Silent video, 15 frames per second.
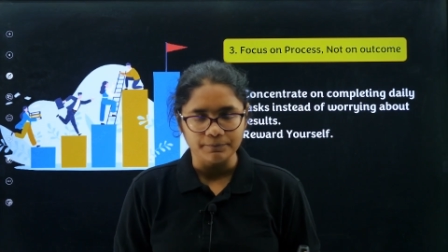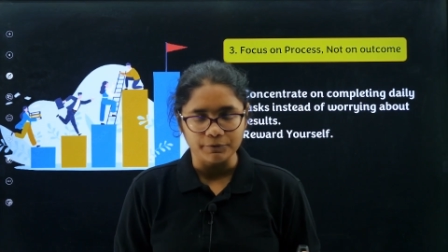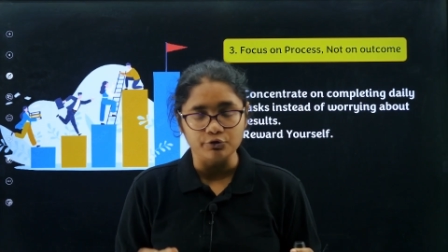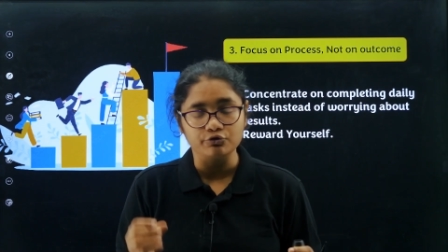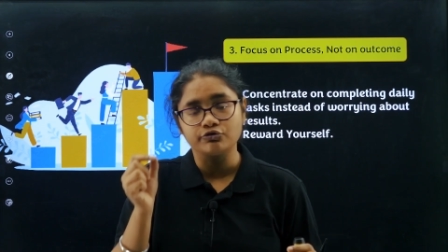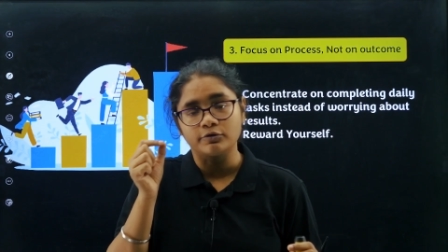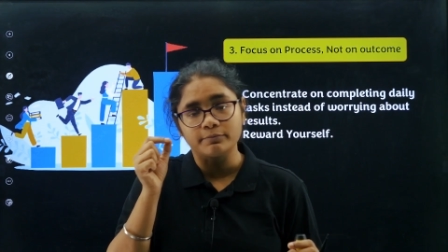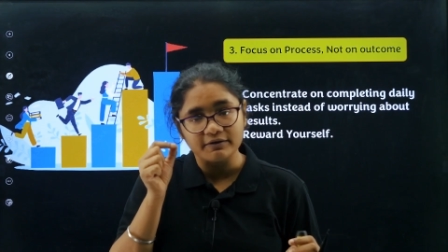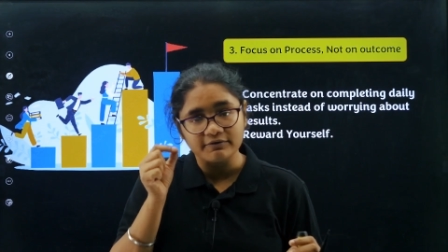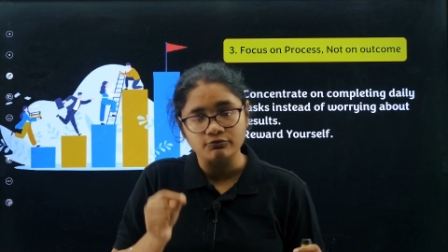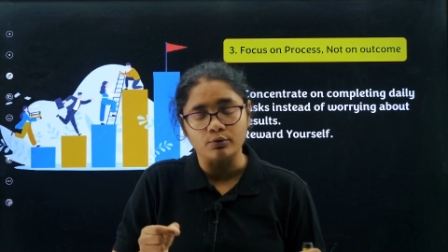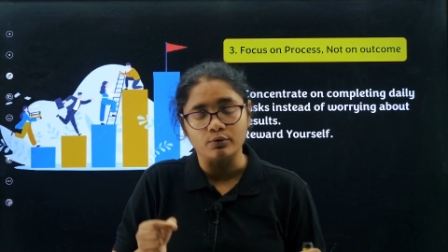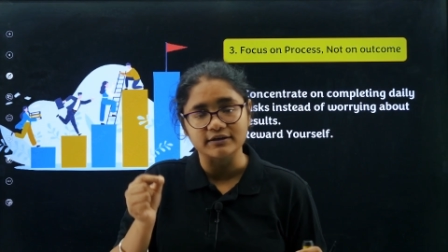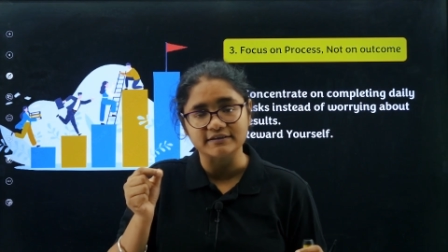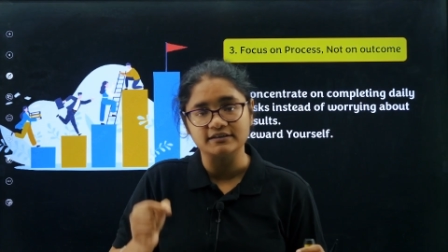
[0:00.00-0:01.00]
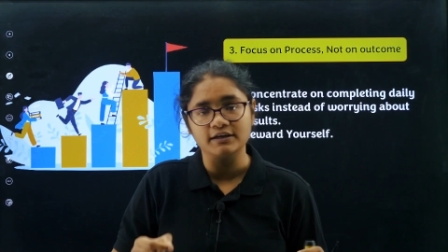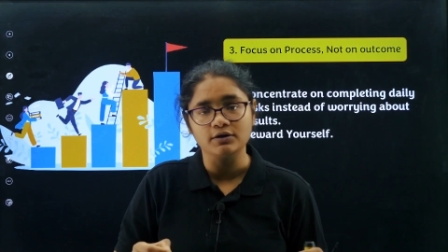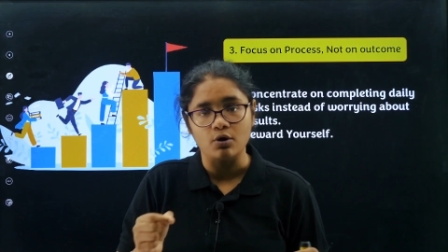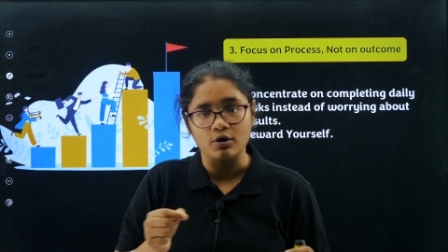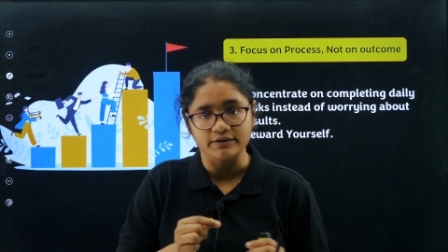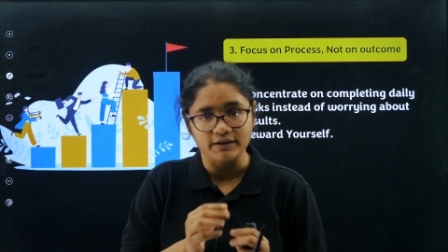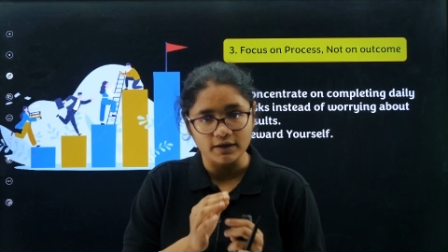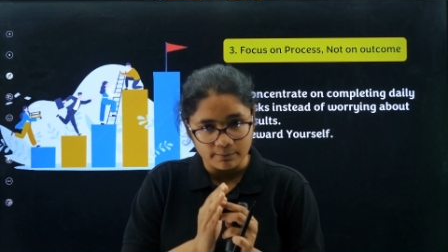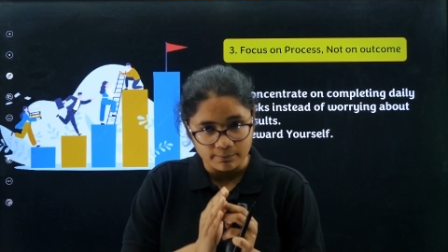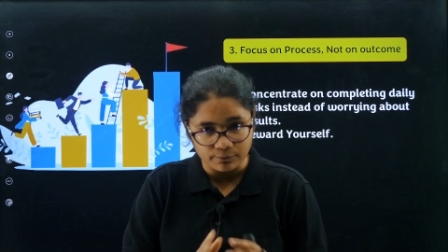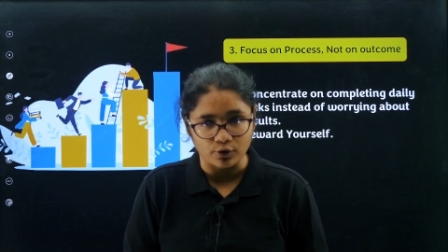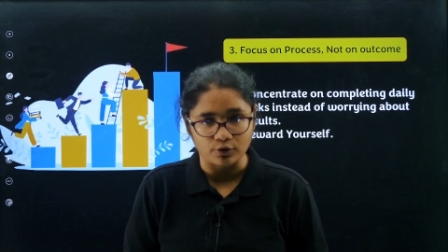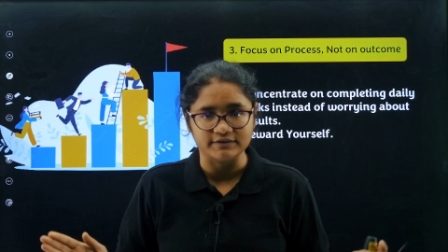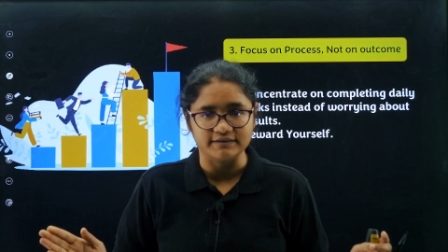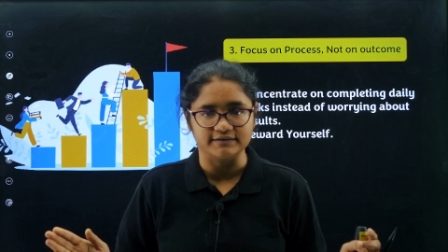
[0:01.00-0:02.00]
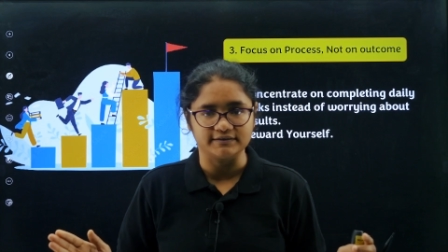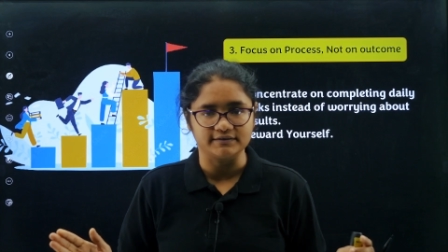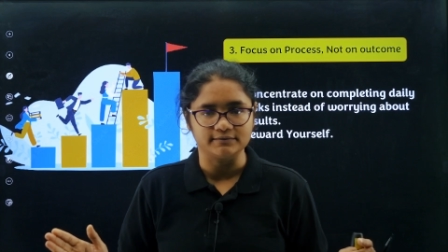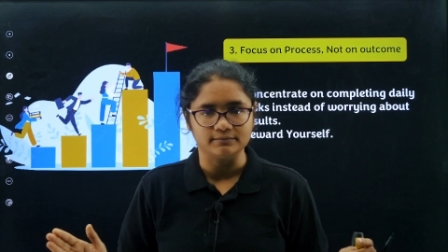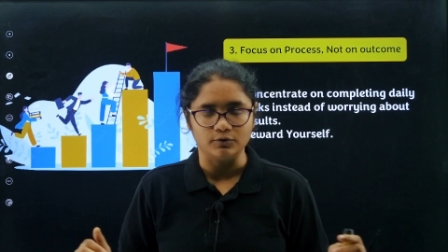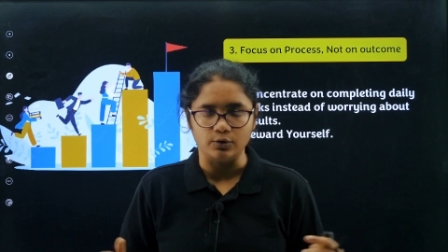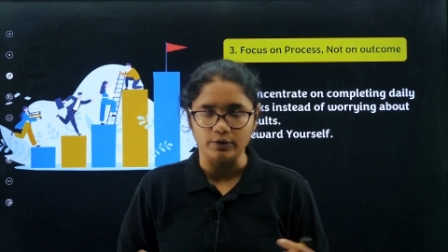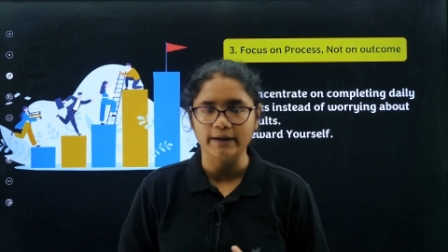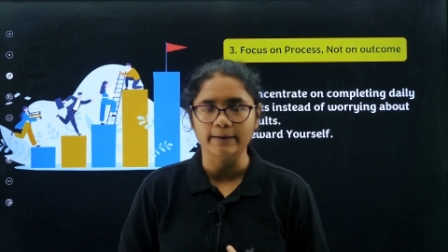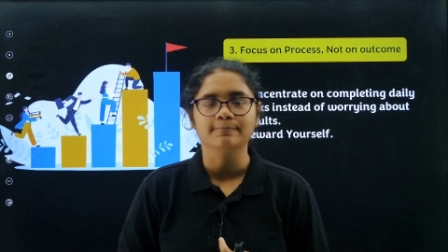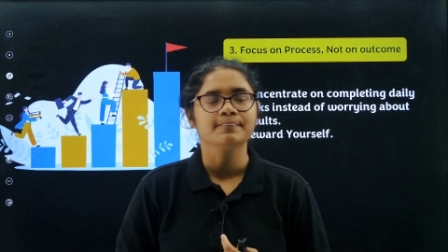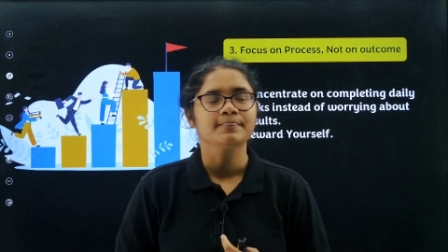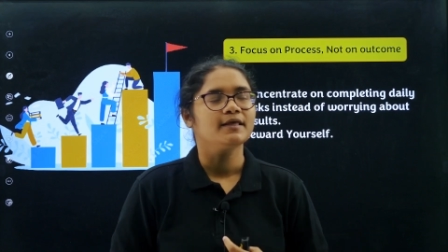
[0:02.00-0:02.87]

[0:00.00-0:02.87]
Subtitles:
You should be focusing on the process. Okay,